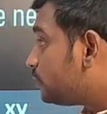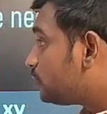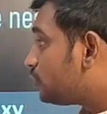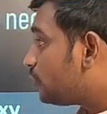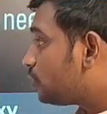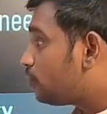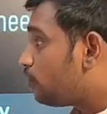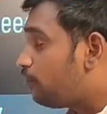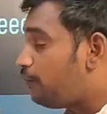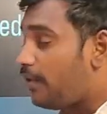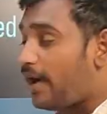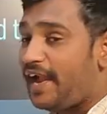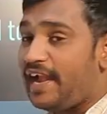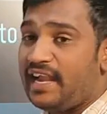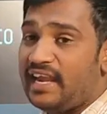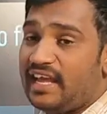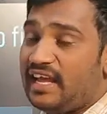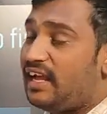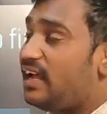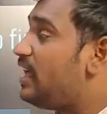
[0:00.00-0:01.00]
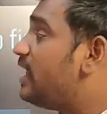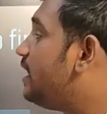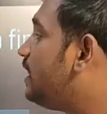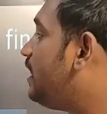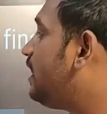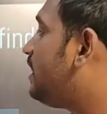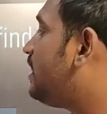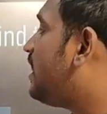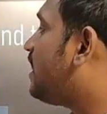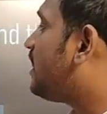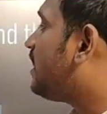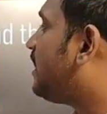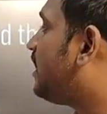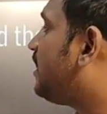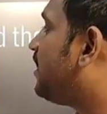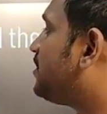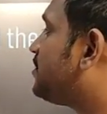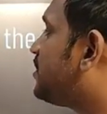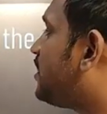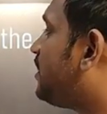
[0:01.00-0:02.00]
So to find a linear
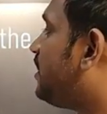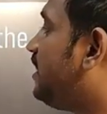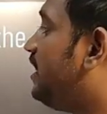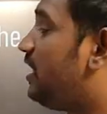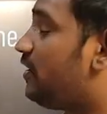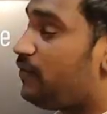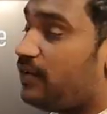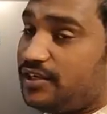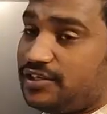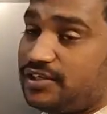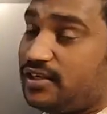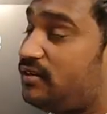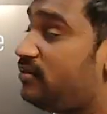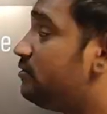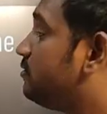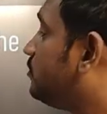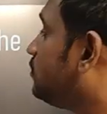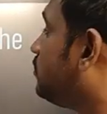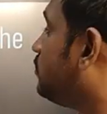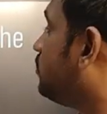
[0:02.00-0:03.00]
regression equation,